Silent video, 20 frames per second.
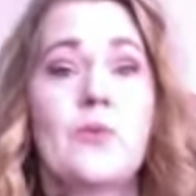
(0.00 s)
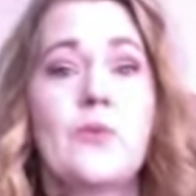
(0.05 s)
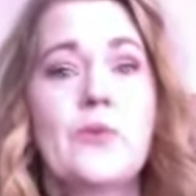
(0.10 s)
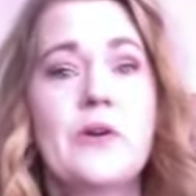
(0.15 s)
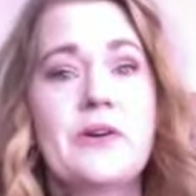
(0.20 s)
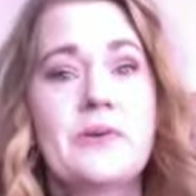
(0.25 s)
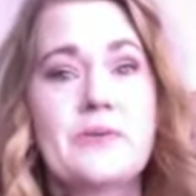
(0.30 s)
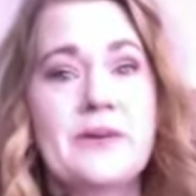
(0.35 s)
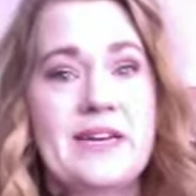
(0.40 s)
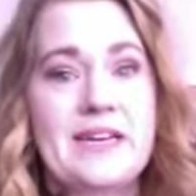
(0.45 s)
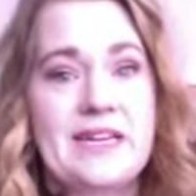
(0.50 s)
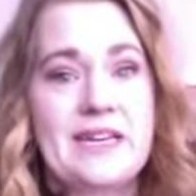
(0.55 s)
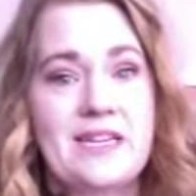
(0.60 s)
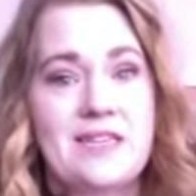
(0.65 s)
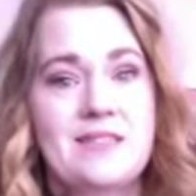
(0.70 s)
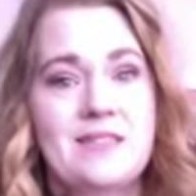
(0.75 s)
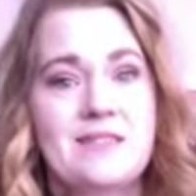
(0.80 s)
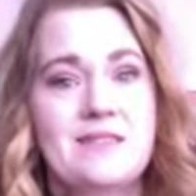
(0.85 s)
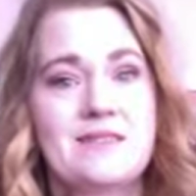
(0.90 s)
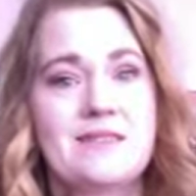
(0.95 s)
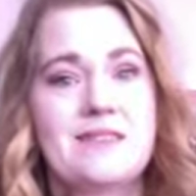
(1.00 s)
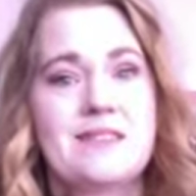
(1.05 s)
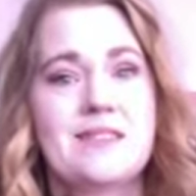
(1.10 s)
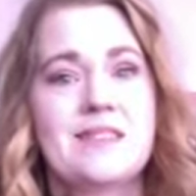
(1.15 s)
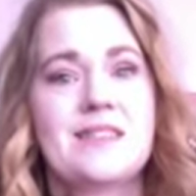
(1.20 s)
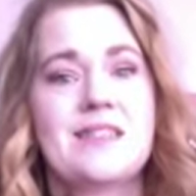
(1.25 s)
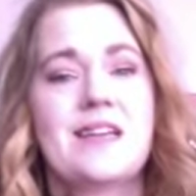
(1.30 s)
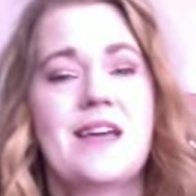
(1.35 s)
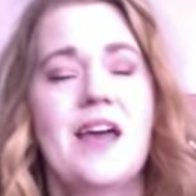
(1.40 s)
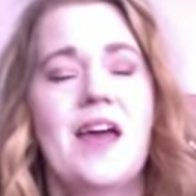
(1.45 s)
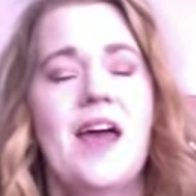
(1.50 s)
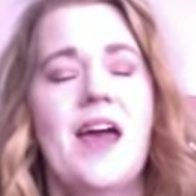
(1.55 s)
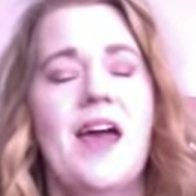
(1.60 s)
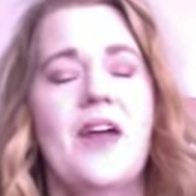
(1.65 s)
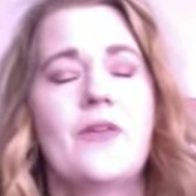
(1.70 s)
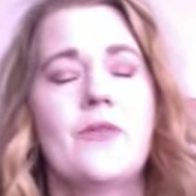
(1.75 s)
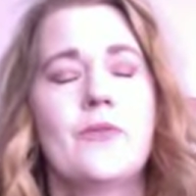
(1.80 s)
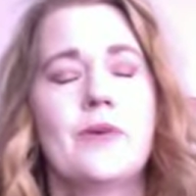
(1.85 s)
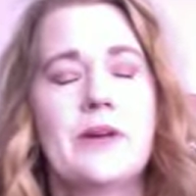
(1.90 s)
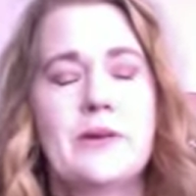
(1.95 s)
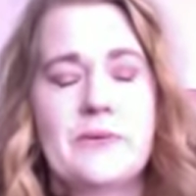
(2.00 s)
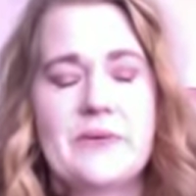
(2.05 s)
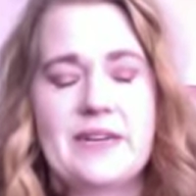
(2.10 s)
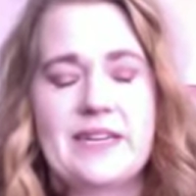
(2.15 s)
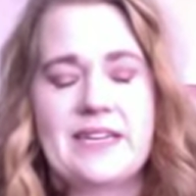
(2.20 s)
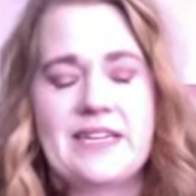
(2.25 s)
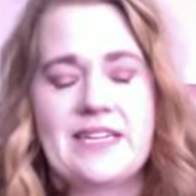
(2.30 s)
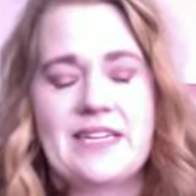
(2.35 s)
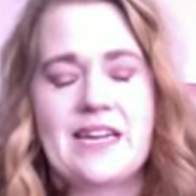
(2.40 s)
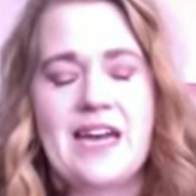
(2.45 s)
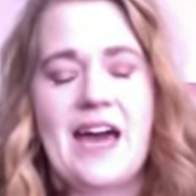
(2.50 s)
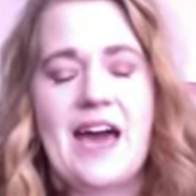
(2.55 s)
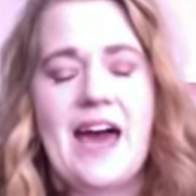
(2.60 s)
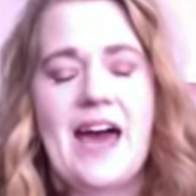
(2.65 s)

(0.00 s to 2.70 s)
Reread it and reread it.